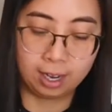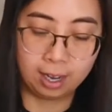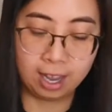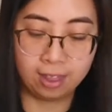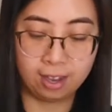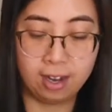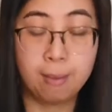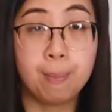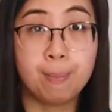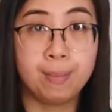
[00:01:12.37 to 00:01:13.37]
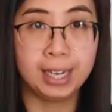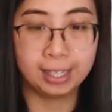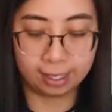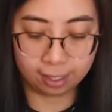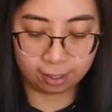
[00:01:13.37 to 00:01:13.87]
And then mix
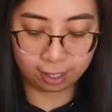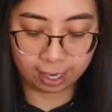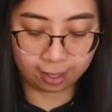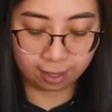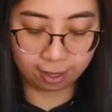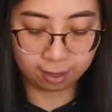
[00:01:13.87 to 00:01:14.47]
it together.